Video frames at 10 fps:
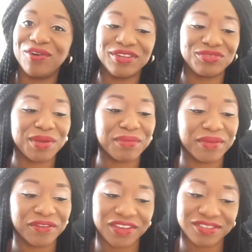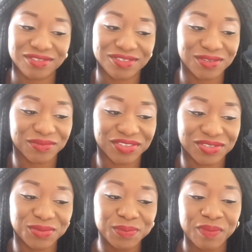remember my first YouTube
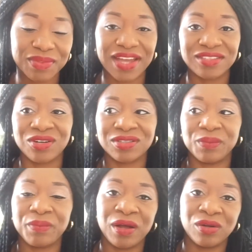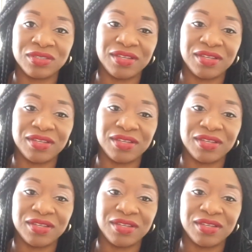video. I talked about